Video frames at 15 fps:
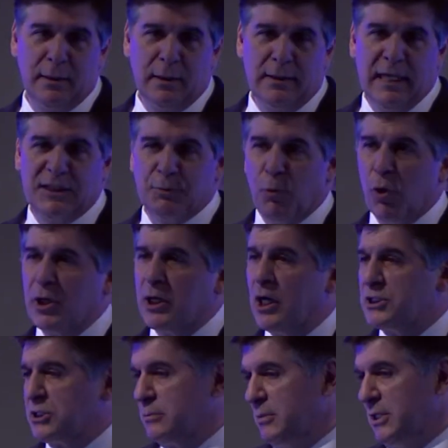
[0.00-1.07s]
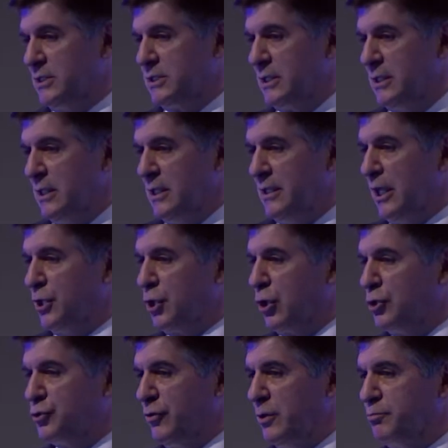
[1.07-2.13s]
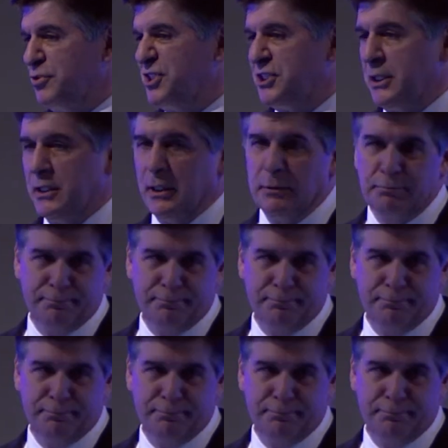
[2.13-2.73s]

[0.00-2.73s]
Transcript: That's more customers than the country of Brazil.